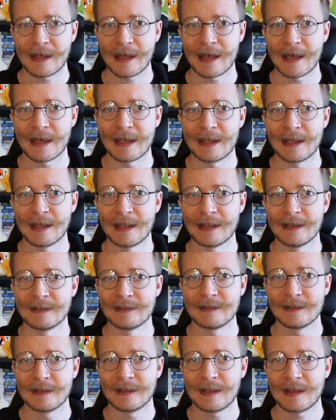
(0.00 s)
And
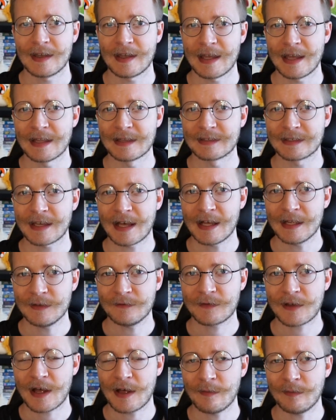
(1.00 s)
it's kind
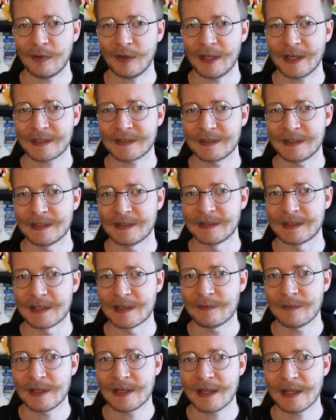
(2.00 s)
of complex and
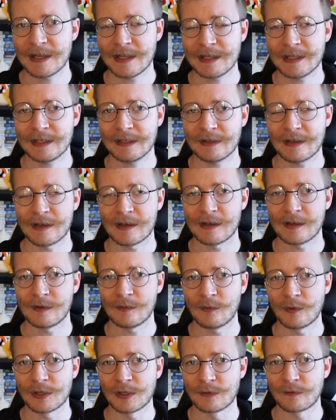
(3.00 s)
intimidating
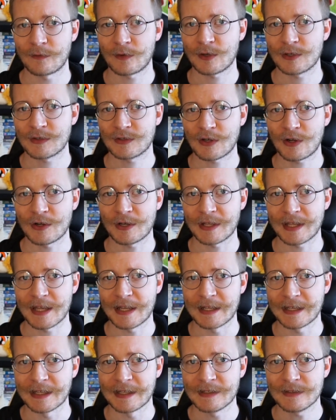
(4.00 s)
when you first started
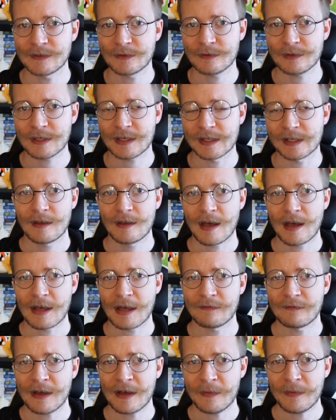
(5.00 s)
getting into it. And I
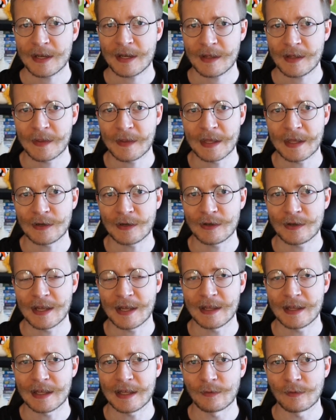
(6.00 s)
found that on the
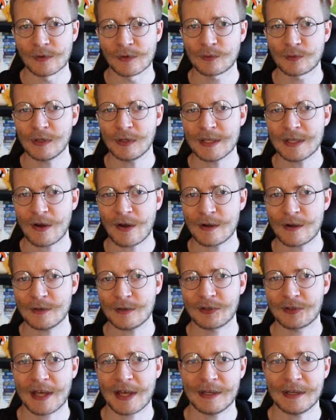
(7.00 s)
internet, it was really hard
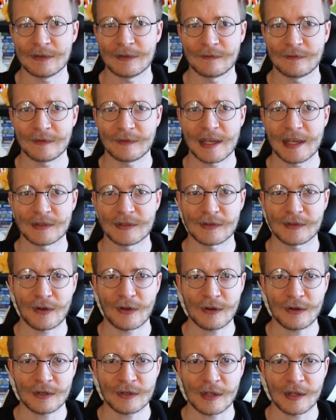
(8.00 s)
to kind of get
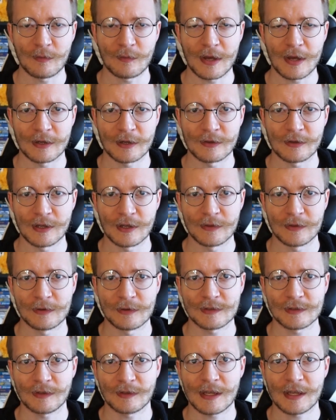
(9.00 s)
started on Bakugan.
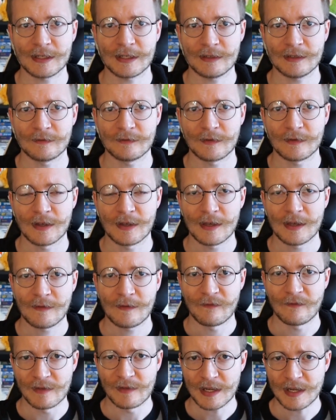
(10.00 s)
There's a lot of
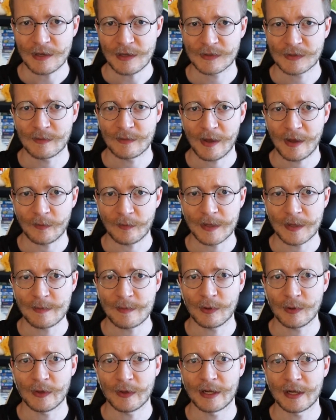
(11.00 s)
videos about
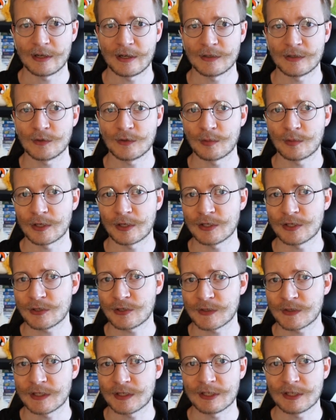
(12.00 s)
people that are super
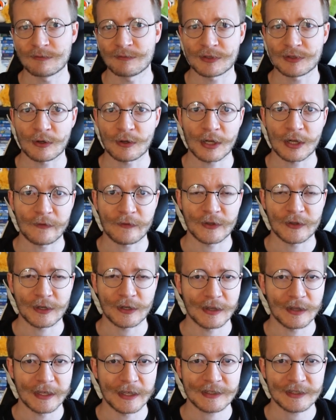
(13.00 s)
interested in them, showing off their
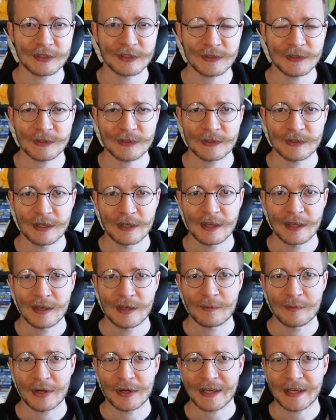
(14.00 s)
collections.
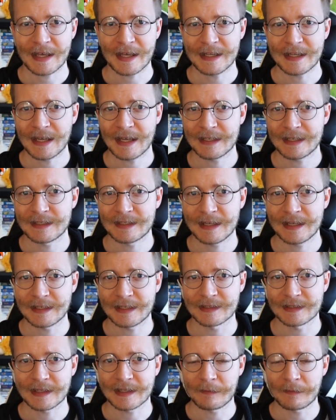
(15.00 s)
But I kind of had to take a
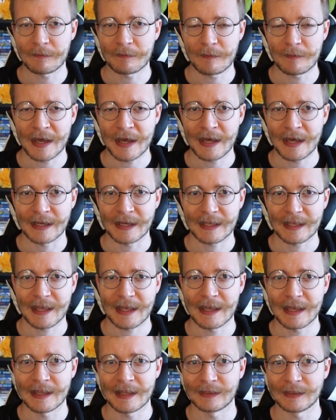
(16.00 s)
step back
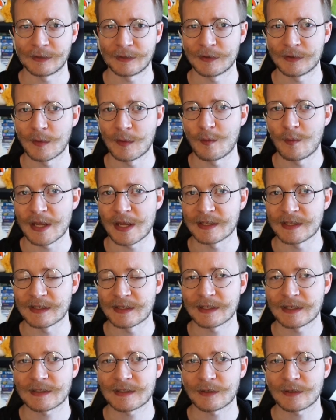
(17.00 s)
and learn the
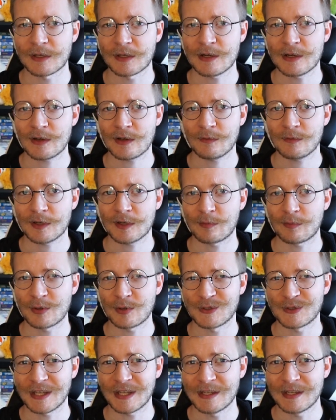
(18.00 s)
basics. So here I'm going to
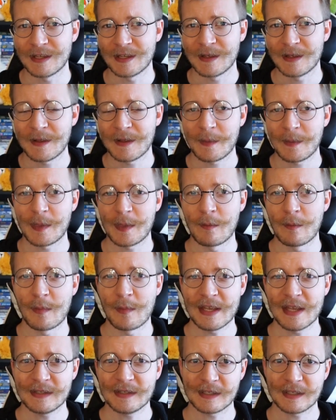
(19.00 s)
present the
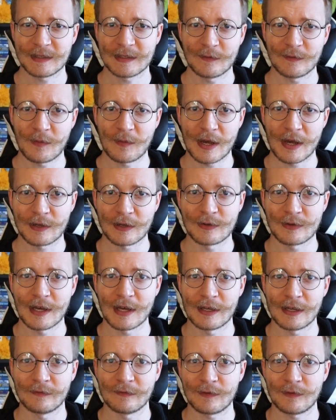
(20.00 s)
basics of
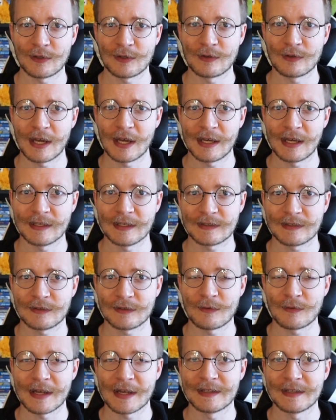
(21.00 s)
Bakugan for you guys
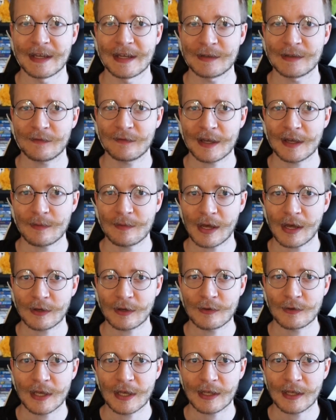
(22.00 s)
to identify
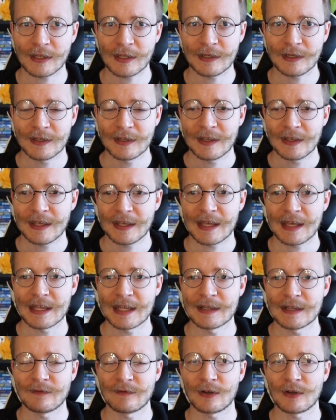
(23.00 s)
Bakugan.
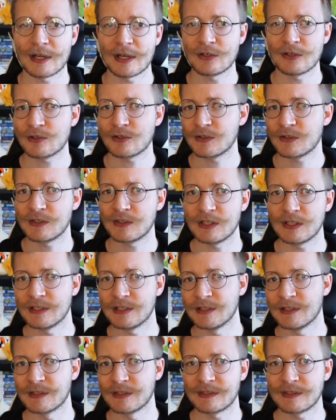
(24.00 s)
And if you're interested
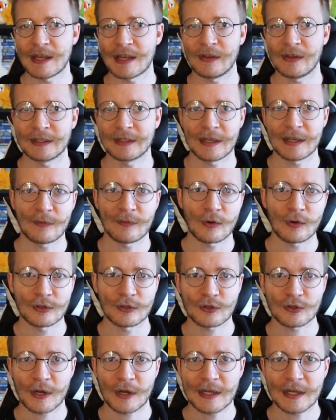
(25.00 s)
in selling them or
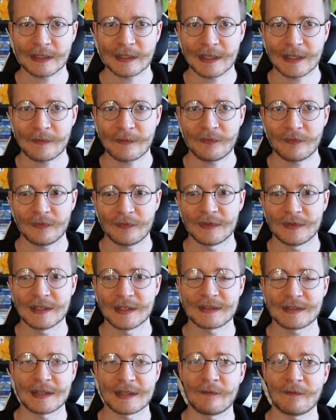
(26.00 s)
trading them,
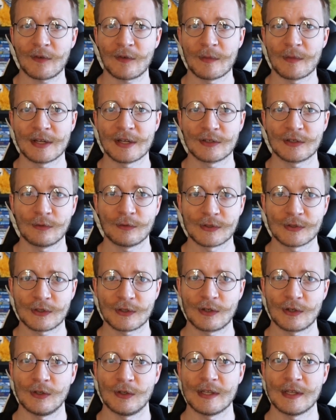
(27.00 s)
this information will
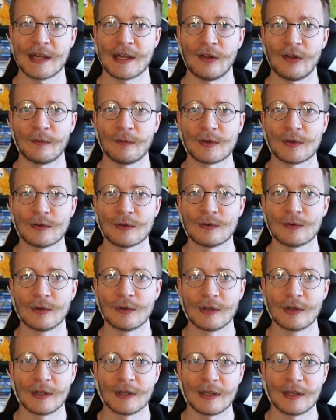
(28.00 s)
certainly help you
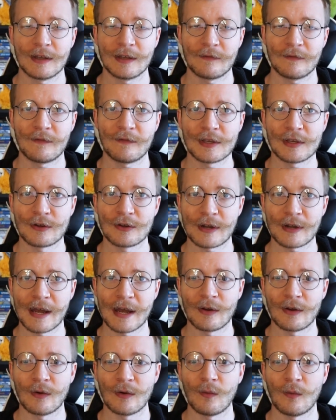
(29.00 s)
figure
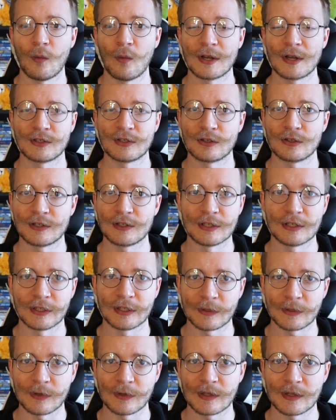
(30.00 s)
out what you're
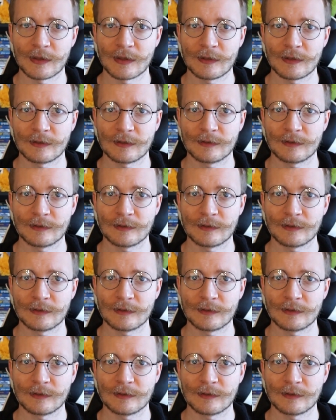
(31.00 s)
dealing with.